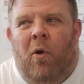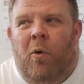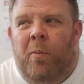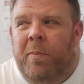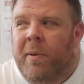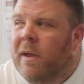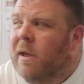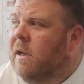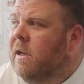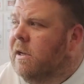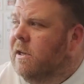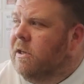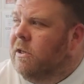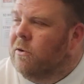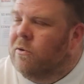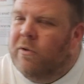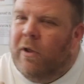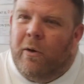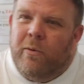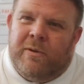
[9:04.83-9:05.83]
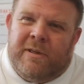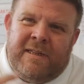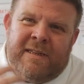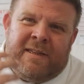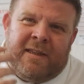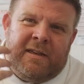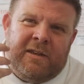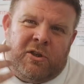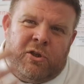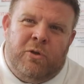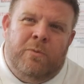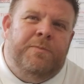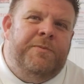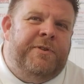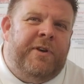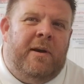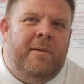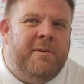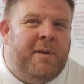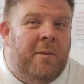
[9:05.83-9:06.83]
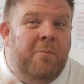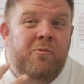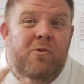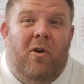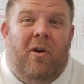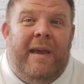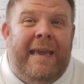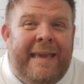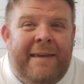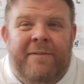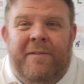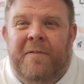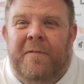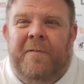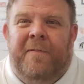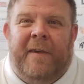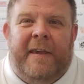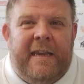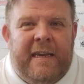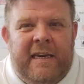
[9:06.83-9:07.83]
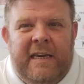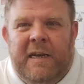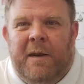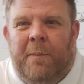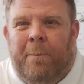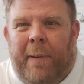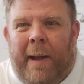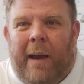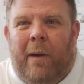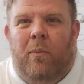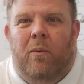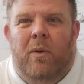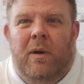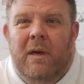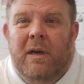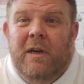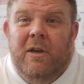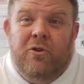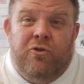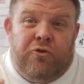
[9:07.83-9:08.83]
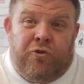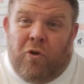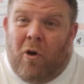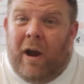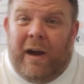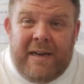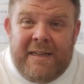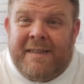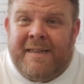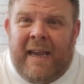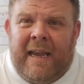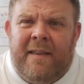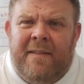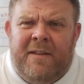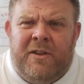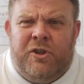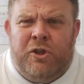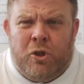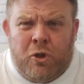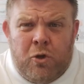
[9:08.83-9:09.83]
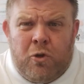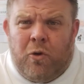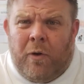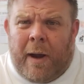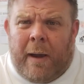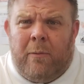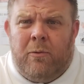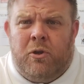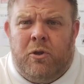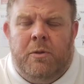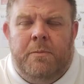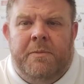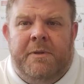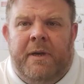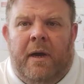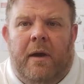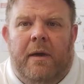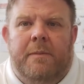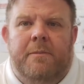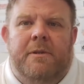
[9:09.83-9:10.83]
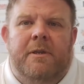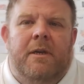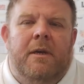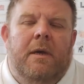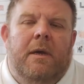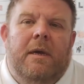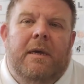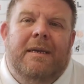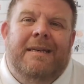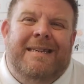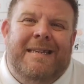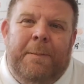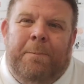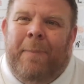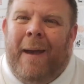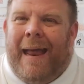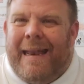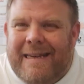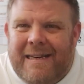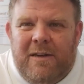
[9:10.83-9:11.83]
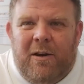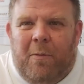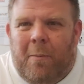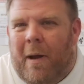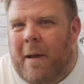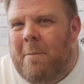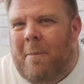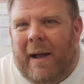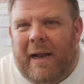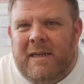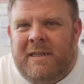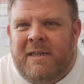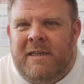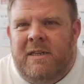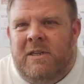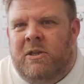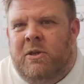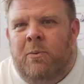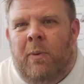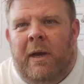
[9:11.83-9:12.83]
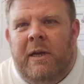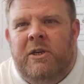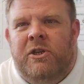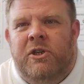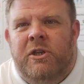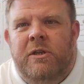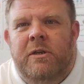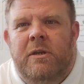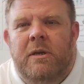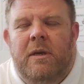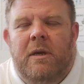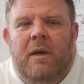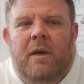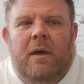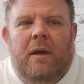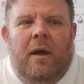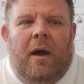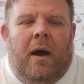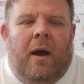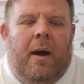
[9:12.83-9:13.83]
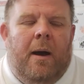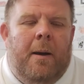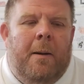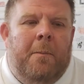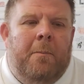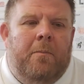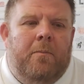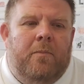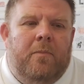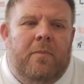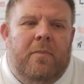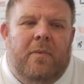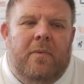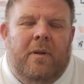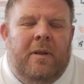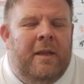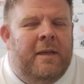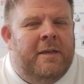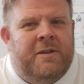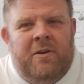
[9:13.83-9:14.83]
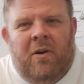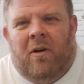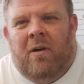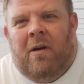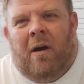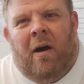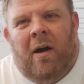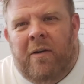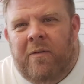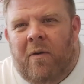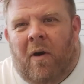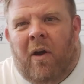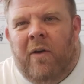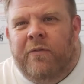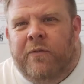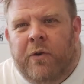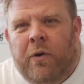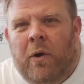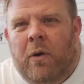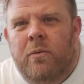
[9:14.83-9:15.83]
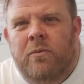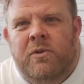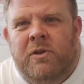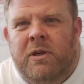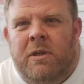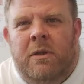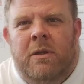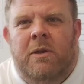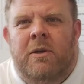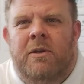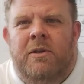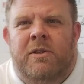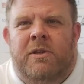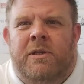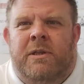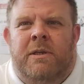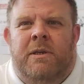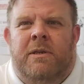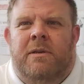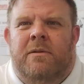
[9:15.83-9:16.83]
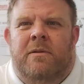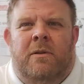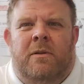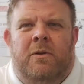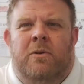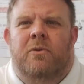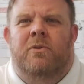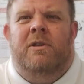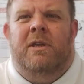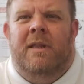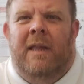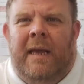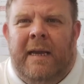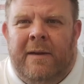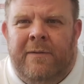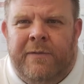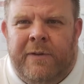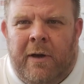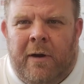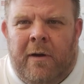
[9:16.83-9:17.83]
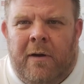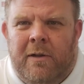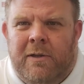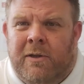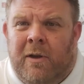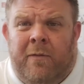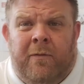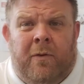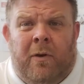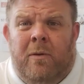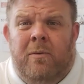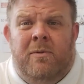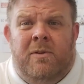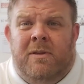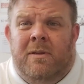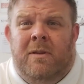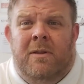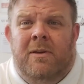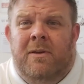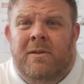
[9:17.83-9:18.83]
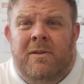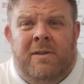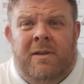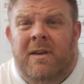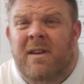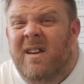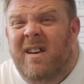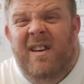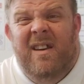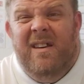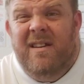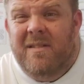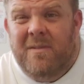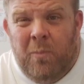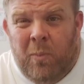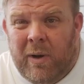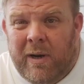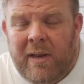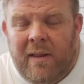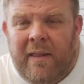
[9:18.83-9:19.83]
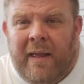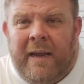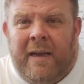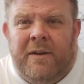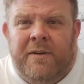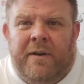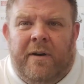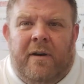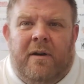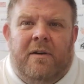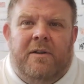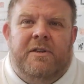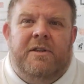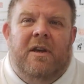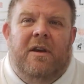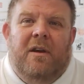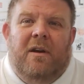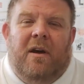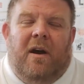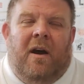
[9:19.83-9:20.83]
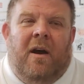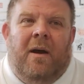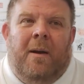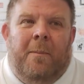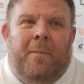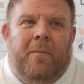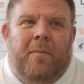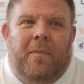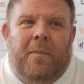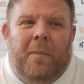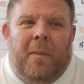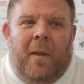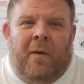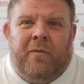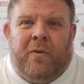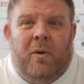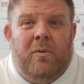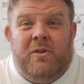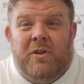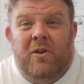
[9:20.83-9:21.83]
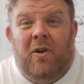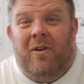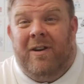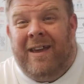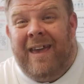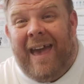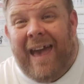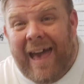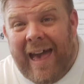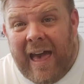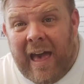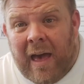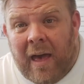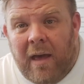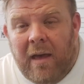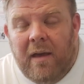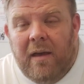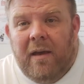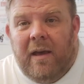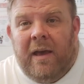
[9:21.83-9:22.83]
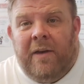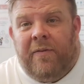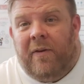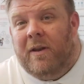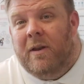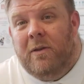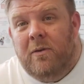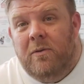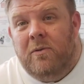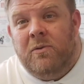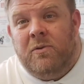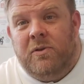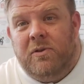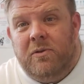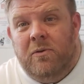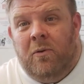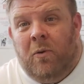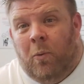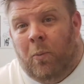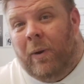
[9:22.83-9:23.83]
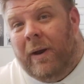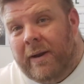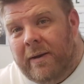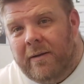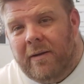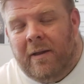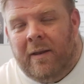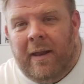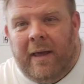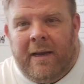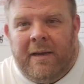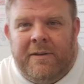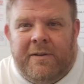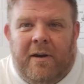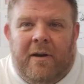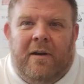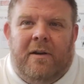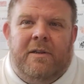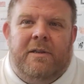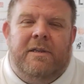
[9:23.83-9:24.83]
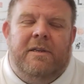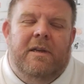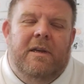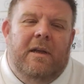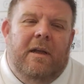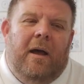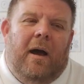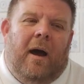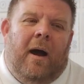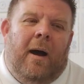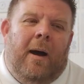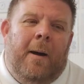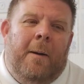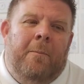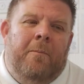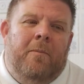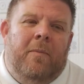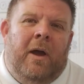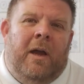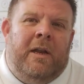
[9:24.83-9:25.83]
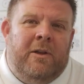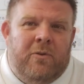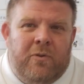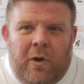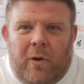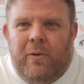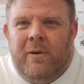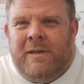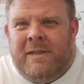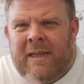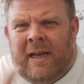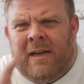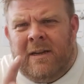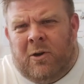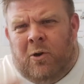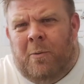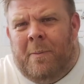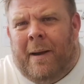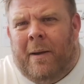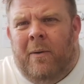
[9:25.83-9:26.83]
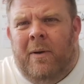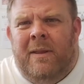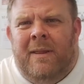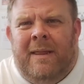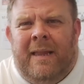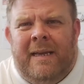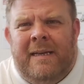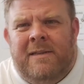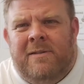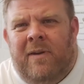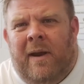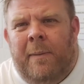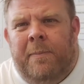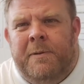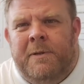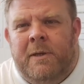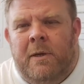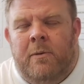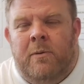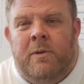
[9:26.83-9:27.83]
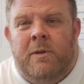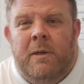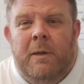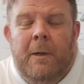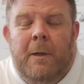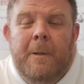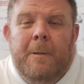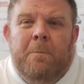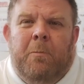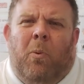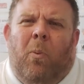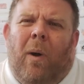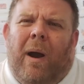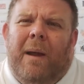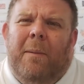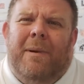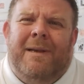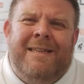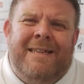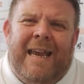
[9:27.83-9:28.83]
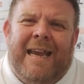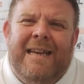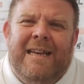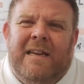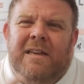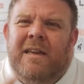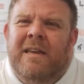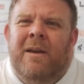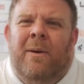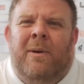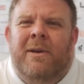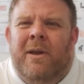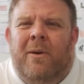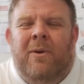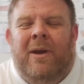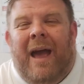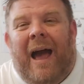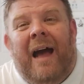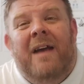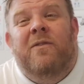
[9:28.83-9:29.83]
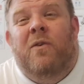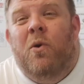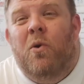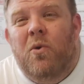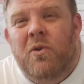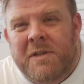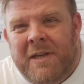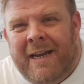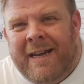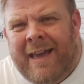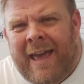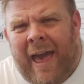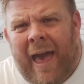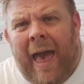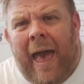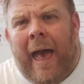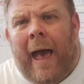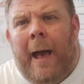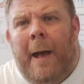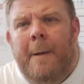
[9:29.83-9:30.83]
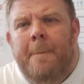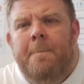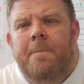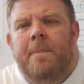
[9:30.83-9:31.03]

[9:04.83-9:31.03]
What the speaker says: up, you'll notice that sometimes I'm not even thinking about trying to take the score out sometimes, depending on my match situation. Listen, I've grown to learn to lose a leg of darts. I've grown to learn to win a leg of darts. I've grown to not care if I lose or win a leg of darts. And you'll notice that come out in later episodes. But why am I saying that? I don't care. Of course I care.